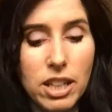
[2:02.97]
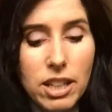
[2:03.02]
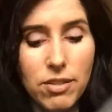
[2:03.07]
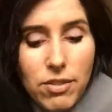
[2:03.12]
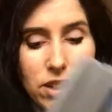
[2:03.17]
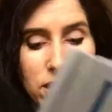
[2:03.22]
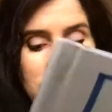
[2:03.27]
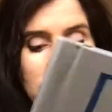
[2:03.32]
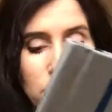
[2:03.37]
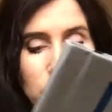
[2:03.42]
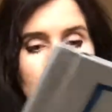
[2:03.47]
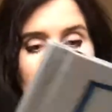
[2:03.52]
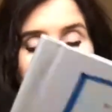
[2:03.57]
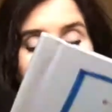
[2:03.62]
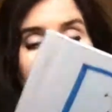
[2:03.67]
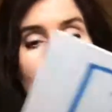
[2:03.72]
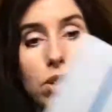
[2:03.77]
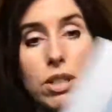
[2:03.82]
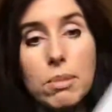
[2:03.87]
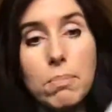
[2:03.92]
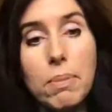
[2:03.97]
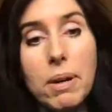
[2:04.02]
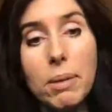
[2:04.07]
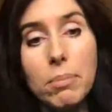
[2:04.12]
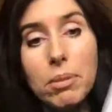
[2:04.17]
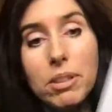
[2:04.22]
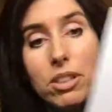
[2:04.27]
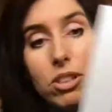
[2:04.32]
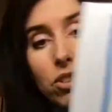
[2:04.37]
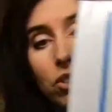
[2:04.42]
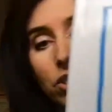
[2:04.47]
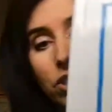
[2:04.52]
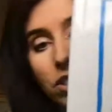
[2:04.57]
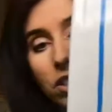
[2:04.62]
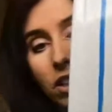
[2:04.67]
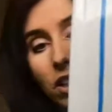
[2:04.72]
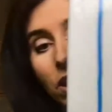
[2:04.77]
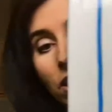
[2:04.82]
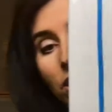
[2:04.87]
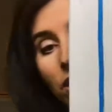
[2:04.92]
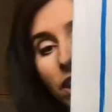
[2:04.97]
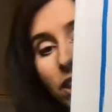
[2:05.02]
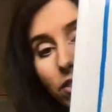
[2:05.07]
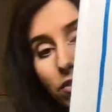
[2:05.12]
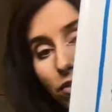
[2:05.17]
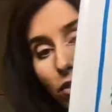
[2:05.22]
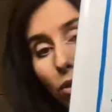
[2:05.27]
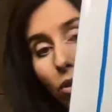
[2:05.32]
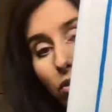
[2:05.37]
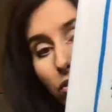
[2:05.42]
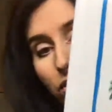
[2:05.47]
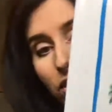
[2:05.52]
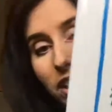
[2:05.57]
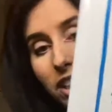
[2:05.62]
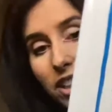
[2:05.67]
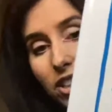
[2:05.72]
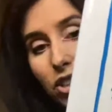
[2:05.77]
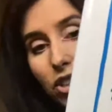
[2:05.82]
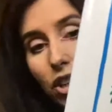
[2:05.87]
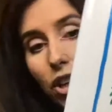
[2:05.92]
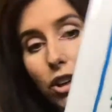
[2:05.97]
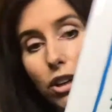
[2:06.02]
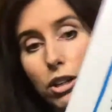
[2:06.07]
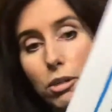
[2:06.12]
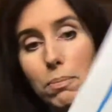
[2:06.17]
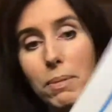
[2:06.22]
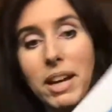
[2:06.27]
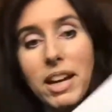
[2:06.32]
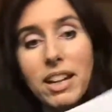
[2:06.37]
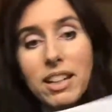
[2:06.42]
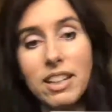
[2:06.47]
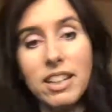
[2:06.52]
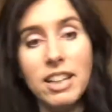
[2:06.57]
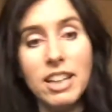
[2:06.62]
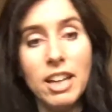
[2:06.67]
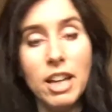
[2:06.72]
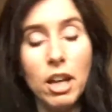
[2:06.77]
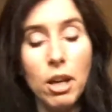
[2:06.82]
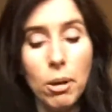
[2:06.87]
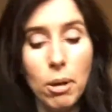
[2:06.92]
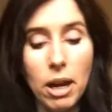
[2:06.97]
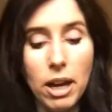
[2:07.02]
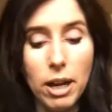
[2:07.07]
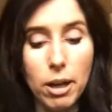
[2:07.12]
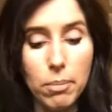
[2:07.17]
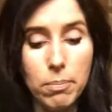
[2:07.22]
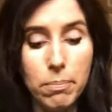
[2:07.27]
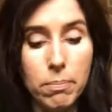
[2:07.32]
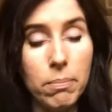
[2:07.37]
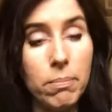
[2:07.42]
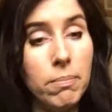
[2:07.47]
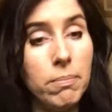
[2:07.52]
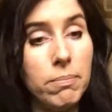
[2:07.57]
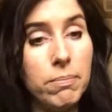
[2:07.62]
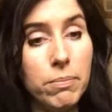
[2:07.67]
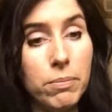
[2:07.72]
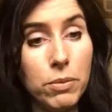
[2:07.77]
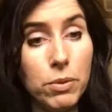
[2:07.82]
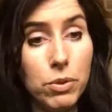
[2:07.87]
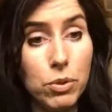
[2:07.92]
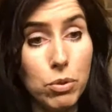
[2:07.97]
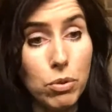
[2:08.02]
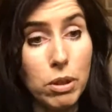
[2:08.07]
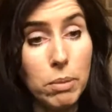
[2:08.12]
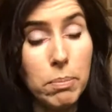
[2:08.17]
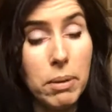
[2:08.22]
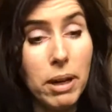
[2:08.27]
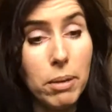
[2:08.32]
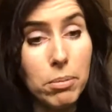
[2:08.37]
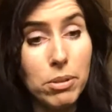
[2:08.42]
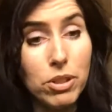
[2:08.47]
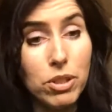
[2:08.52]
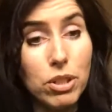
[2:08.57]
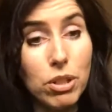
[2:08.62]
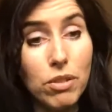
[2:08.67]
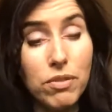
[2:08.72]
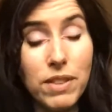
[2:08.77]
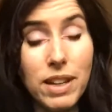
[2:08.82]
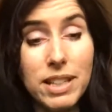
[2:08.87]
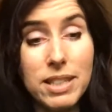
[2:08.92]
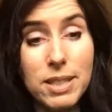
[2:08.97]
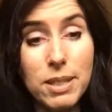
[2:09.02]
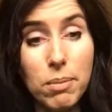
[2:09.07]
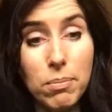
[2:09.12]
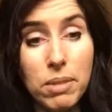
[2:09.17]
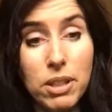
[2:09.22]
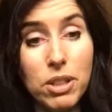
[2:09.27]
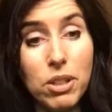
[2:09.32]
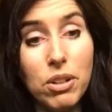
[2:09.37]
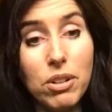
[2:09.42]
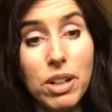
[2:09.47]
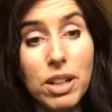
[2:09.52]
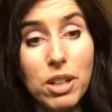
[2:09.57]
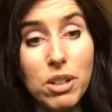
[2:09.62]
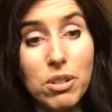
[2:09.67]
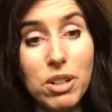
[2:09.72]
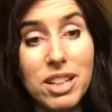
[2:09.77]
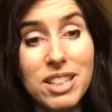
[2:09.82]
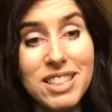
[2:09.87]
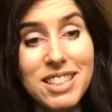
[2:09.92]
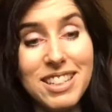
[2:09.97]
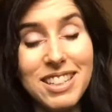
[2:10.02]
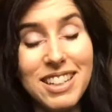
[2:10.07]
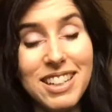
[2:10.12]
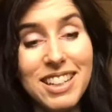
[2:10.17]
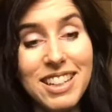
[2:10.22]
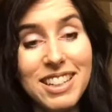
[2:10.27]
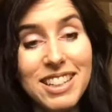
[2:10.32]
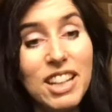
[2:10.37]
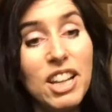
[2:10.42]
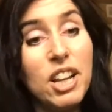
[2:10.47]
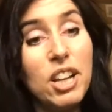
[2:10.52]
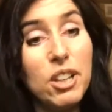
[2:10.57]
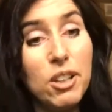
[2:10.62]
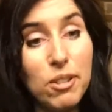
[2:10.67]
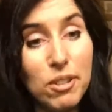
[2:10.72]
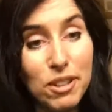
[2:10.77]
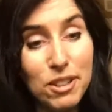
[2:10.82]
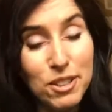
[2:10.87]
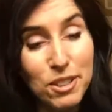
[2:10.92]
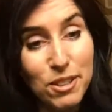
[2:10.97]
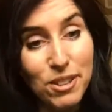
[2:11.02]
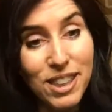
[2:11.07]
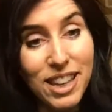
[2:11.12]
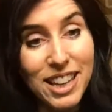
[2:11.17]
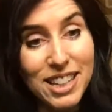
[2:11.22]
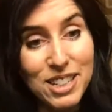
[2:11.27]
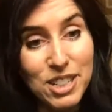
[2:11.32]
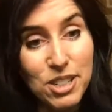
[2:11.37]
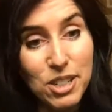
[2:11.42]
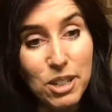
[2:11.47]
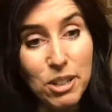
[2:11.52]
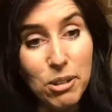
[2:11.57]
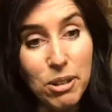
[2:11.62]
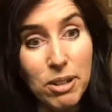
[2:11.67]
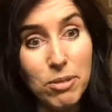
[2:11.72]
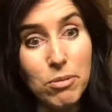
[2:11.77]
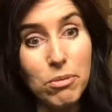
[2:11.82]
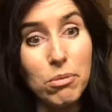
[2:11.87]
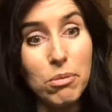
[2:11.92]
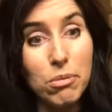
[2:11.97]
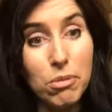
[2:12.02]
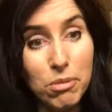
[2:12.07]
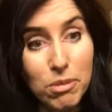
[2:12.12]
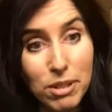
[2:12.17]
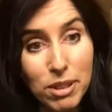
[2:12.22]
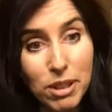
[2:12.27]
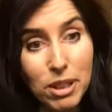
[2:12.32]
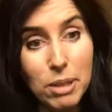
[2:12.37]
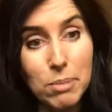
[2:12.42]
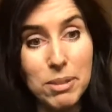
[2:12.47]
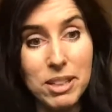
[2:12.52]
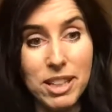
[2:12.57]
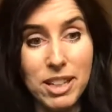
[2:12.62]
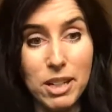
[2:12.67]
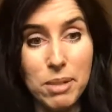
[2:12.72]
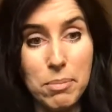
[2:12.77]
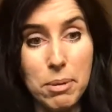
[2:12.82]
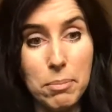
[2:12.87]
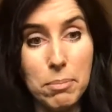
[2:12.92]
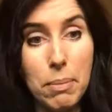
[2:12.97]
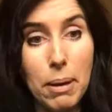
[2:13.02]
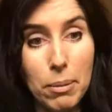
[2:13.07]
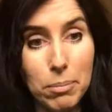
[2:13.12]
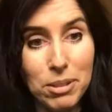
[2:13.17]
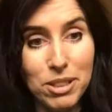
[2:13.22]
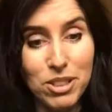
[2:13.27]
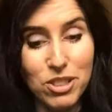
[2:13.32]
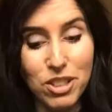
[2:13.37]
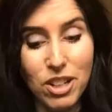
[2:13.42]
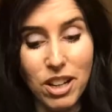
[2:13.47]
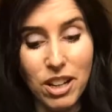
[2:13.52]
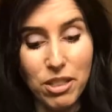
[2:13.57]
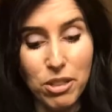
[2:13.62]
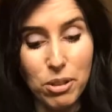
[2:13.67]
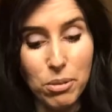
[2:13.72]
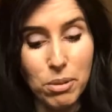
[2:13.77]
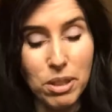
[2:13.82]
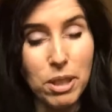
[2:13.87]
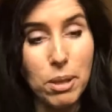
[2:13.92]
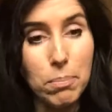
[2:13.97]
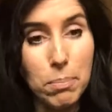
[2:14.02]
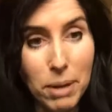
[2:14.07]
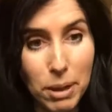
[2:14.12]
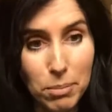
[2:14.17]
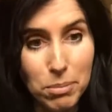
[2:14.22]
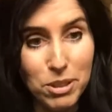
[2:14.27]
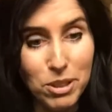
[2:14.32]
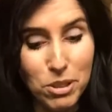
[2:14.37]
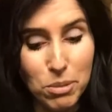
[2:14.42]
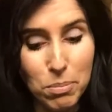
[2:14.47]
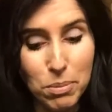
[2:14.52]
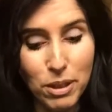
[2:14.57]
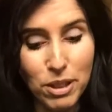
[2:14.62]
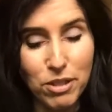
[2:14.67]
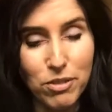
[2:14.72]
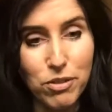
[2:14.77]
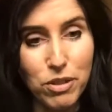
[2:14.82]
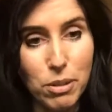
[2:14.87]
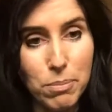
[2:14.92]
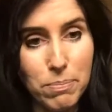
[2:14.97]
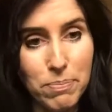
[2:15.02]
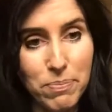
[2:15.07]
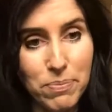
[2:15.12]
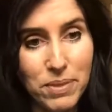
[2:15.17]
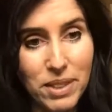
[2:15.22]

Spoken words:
even get your stories published, like full-fledged hardback story published. So if that's something you're interested in, you can do that too and really become a published author with a published book from